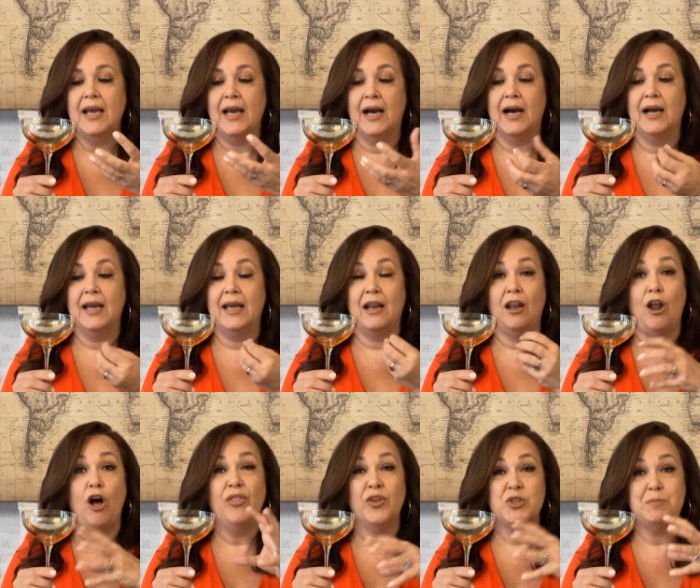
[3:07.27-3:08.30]

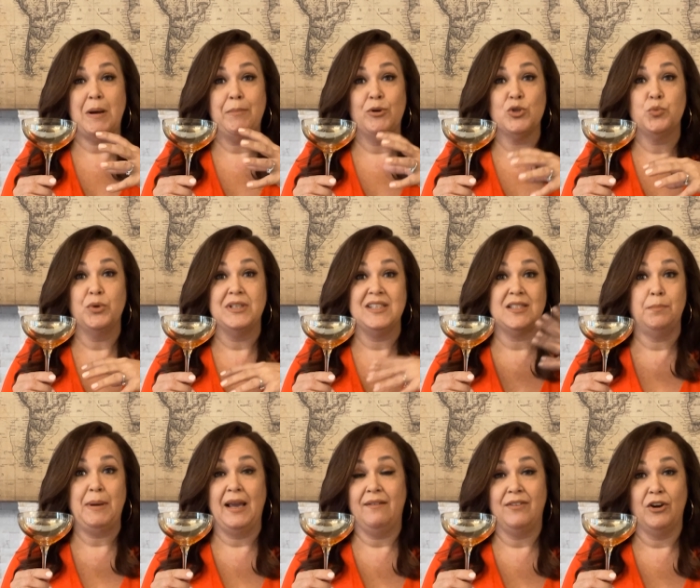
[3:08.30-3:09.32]
all those bubbles will
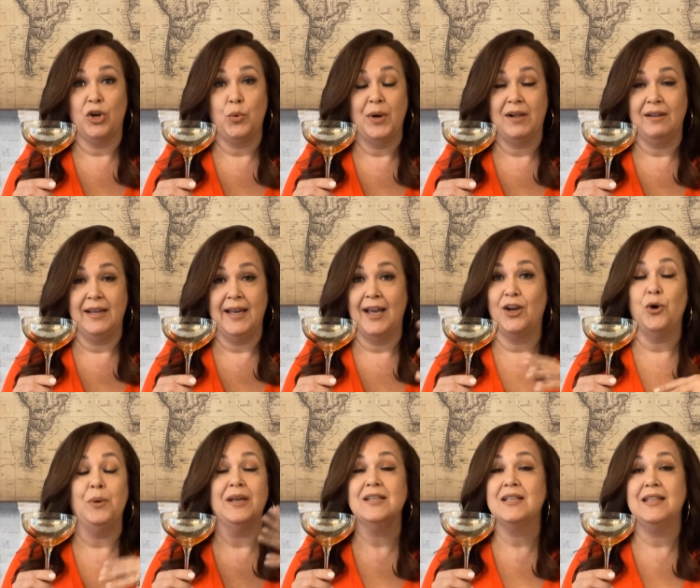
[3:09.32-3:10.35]
dissipate very quickly and go
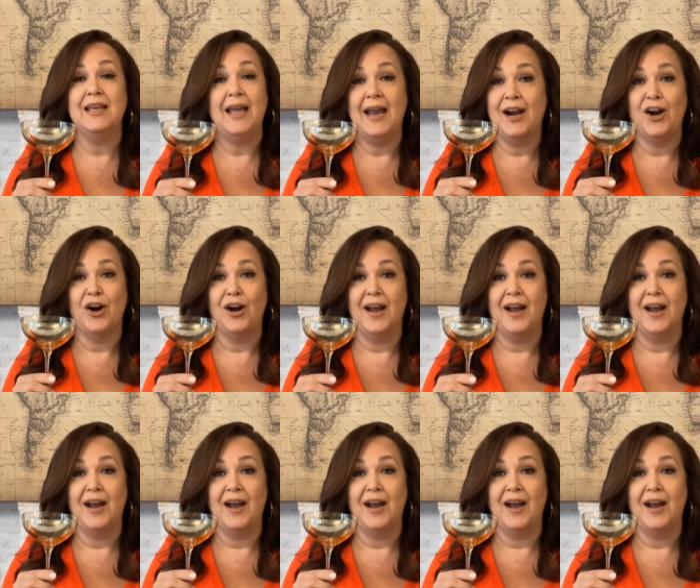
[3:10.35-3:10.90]
into the air